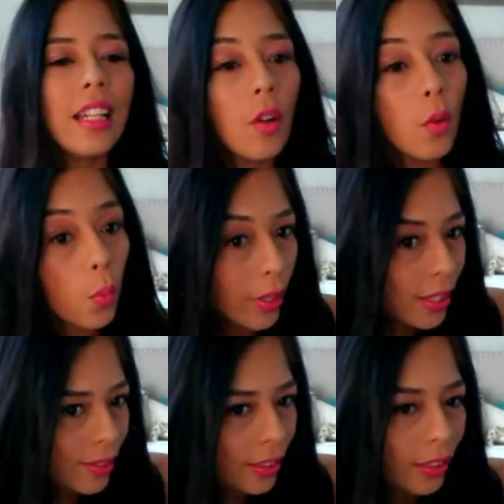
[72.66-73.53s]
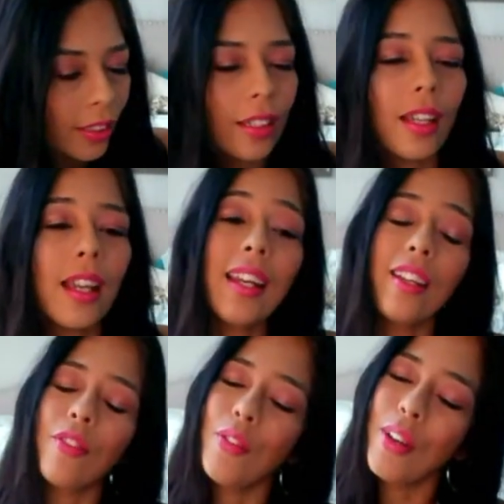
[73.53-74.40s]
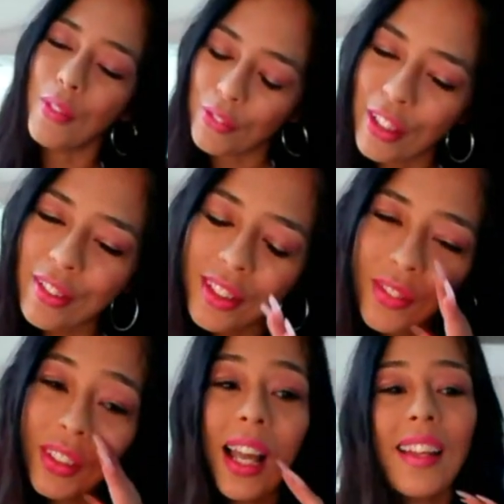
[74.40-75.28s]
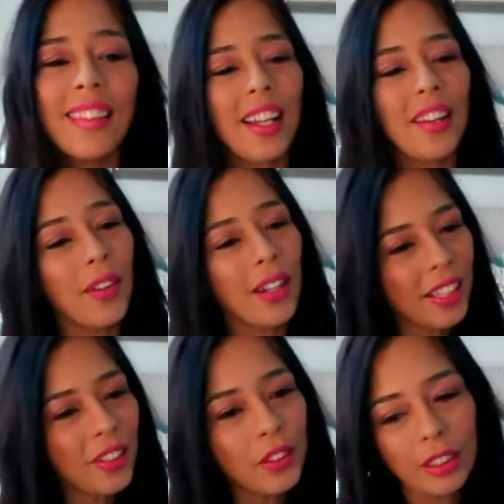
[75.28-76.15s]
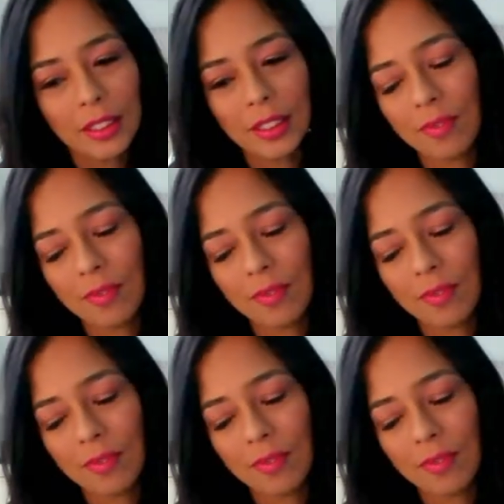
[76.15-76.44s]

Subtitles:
recently, first of all, last night, Randy Orton